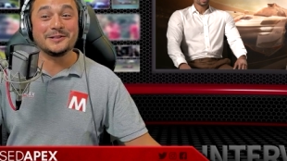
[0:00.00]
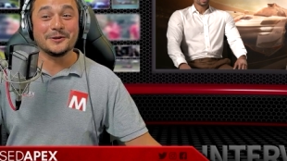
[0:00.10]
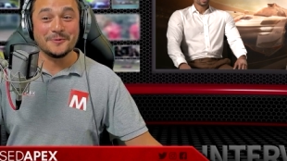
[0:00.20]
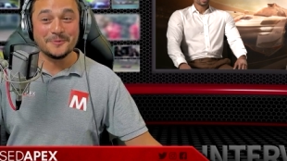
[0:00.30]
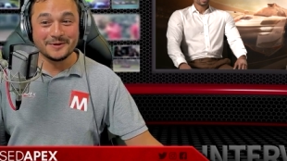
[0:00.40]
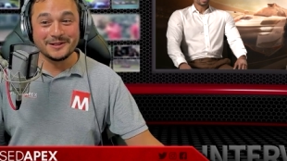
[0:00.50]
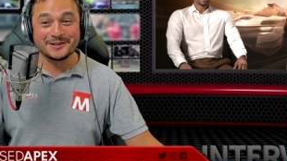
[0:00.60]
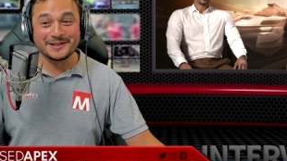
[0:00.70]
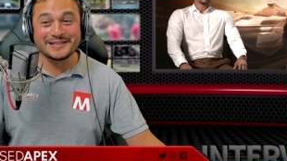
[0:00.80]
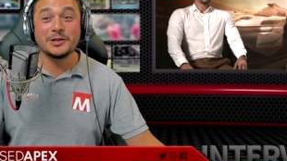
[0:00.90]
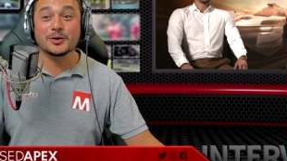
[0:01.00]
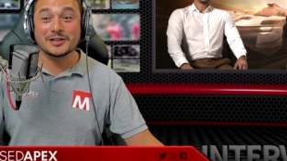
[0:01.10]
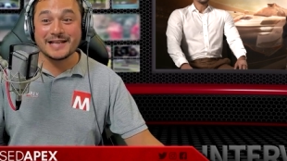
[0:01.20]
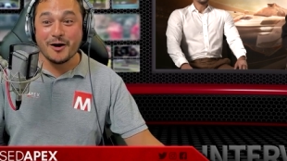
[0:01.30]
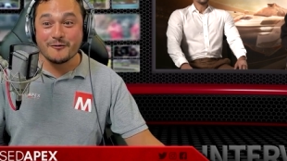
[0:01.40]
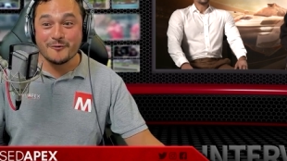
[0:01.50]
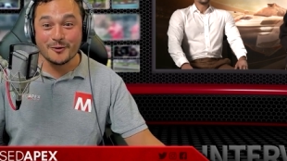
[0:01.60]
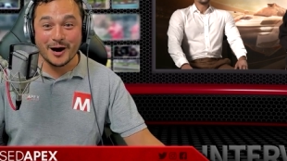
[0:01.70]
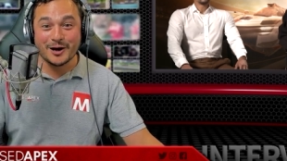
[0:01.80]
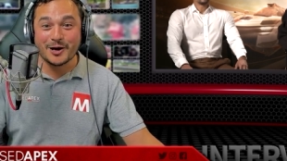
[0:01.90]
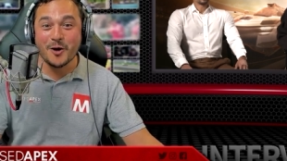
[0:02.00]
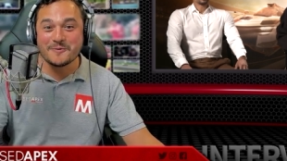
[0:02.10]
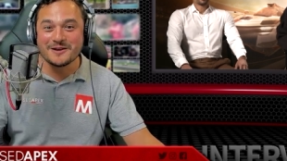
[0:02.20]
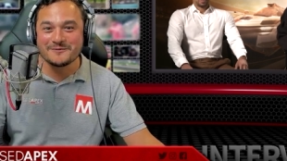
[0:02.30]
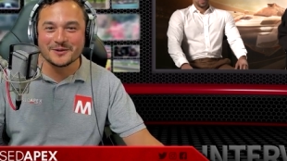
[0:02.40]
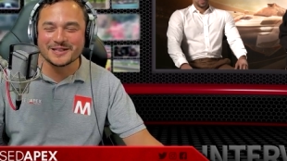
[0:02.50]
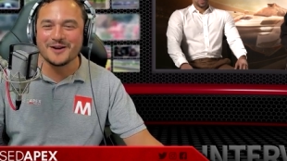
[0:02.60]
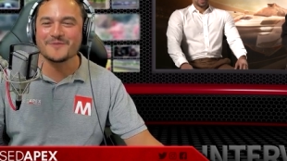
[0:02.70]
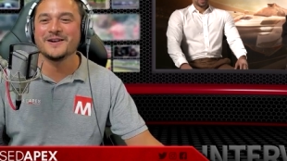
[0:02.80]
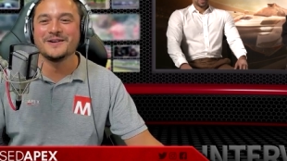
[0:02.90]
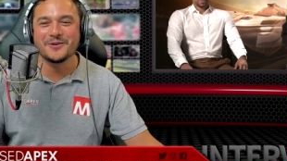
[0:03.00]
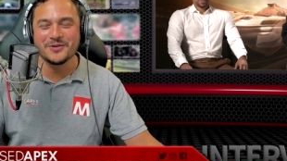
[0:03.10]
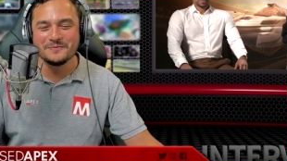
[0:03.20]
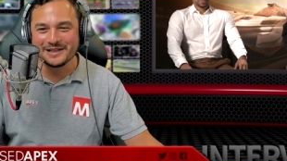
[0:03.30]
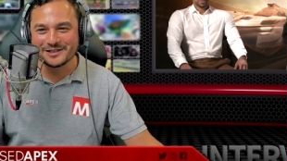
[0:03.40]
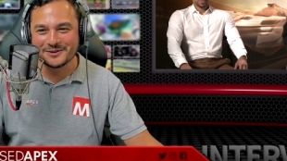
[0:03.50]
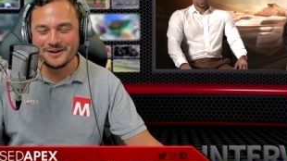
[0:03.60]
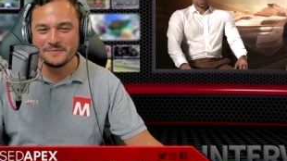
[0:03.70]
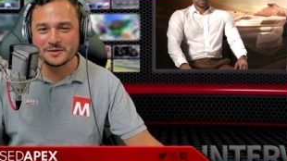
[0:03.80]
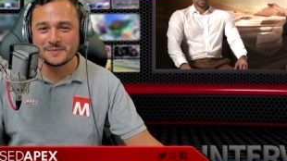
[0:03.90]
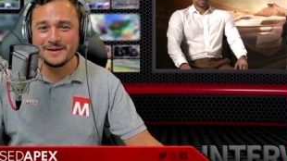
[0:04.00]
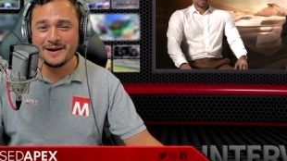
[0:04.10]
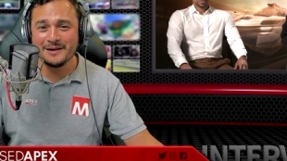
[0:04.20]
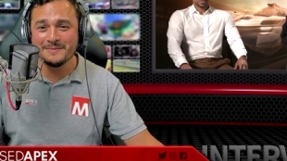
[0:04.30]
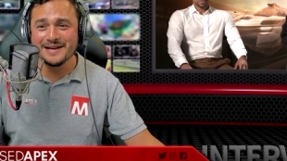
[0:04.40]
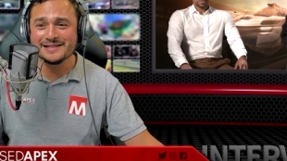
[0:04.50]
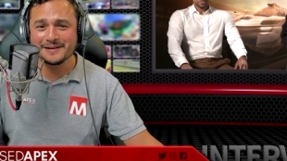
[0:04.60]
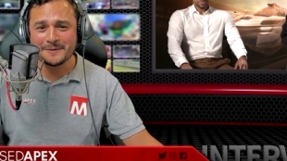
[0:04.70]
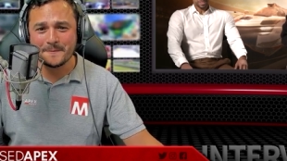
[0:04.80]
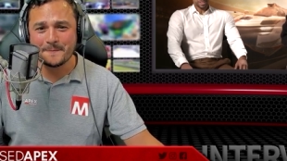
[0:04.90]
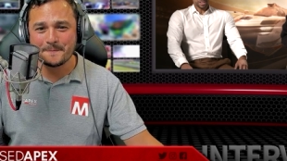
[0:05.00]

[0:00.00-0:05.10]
did he do? To see yourself or a copy of yourself on the big screen must be amazing.